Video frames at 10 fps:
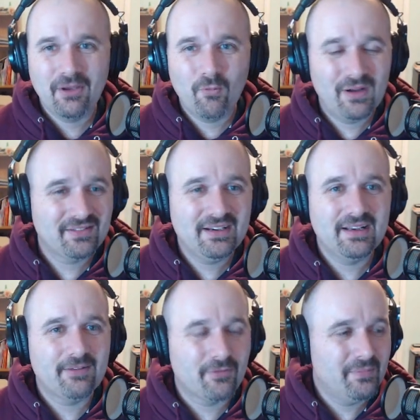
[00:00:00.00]
It wasn't
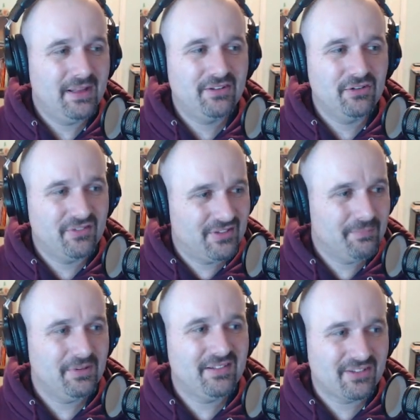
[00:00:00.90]
enough for me to
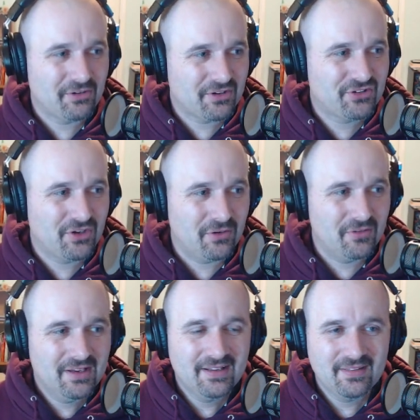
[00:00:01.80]
simply start a show